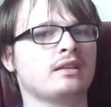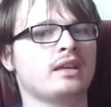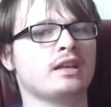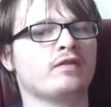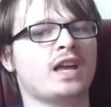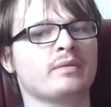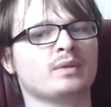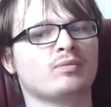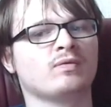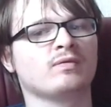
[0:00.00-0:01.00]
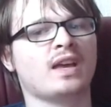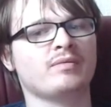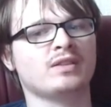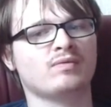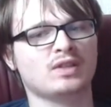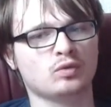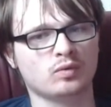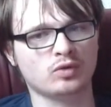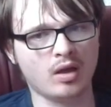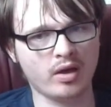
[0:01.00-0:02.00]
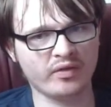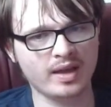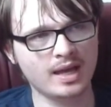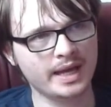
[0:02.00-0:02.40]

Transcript: turn vibrant visuals off?